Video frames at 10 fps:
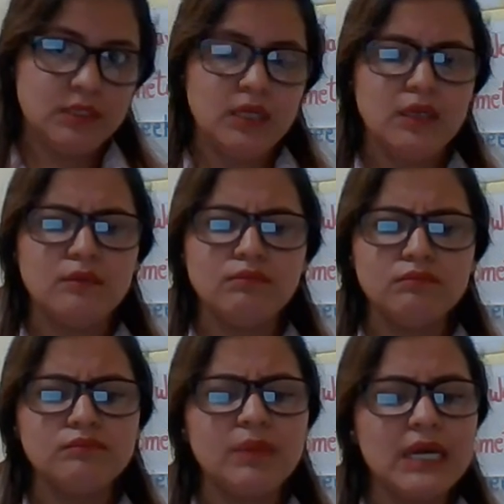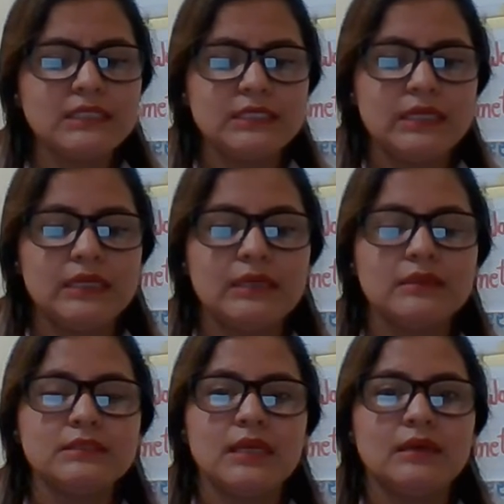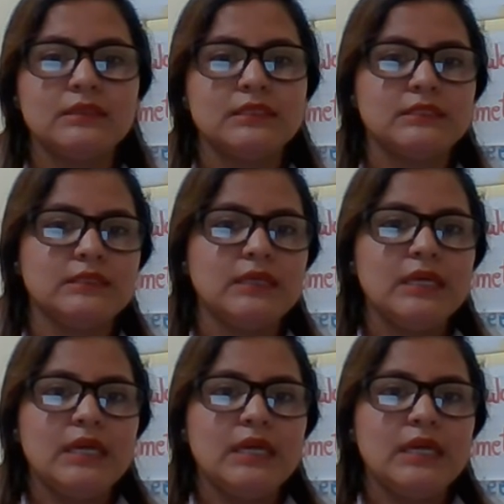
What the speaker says: And but is and